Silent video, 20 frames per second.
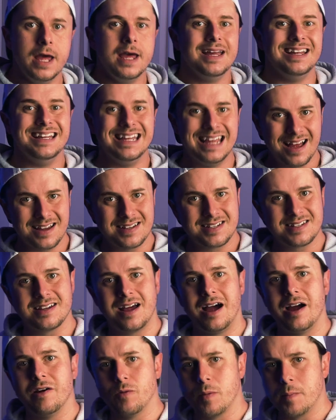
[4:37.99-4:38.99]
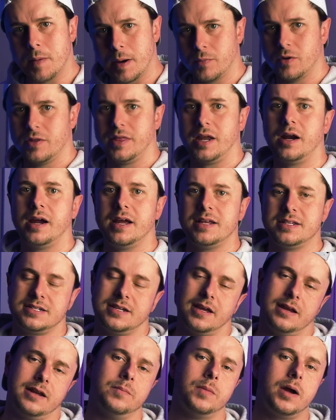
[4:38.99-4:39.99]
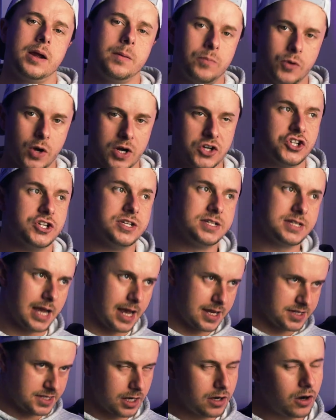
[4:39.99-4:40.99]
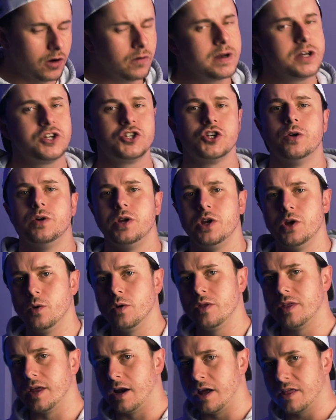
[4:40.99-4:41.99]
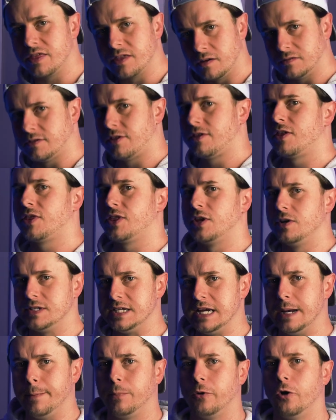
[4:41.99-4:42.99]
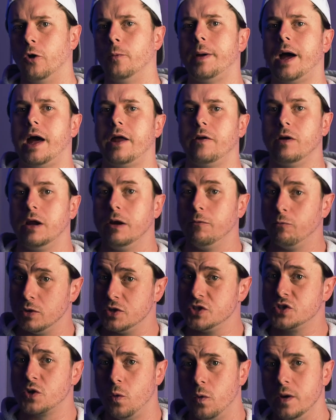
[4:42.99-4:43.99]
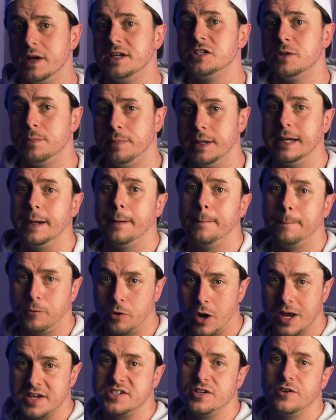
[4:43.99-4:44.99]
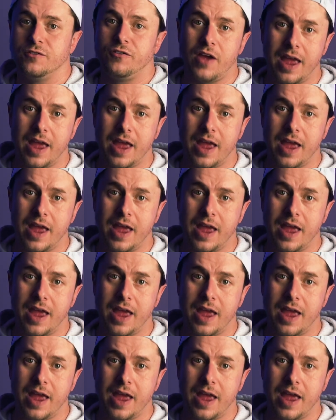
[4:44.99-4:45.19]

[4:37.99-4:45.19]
Yes, I remember that I had said in my impressions, as I'd already shown you, that I thought the 13 Pro battery was going to be impressive.